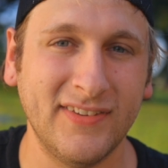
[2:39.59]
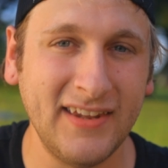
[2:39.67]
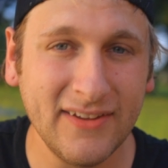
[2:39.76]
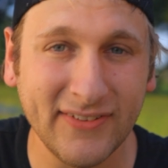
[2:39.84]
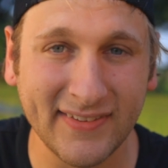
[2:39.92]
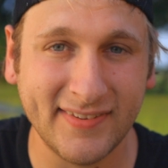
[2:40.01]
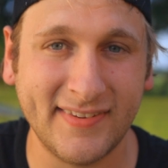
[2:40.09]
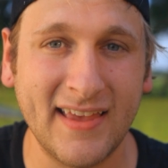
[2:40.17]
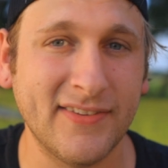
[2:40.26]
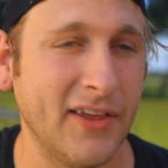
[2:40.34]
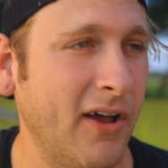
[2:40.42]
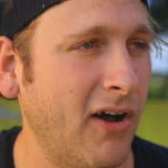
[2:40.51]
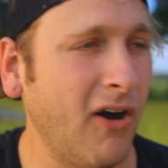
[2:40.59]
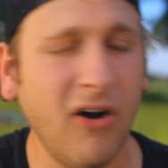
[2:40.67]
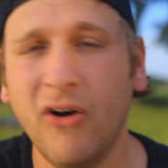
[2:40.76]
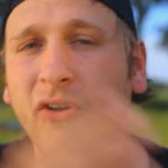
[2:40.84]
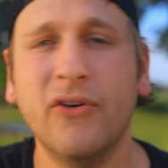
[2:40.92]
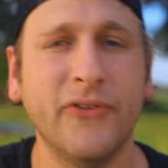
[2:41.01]
it even says it
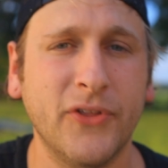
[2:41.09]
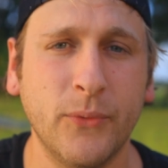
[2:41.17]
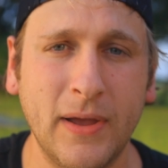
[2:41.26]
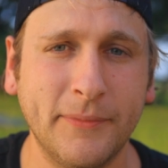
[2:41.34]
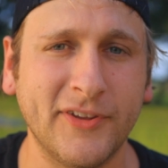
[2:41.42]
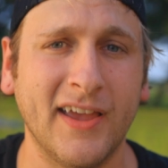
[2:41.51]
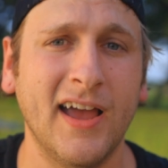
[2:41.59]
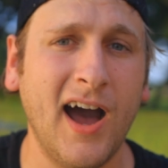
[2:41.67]
all over the website,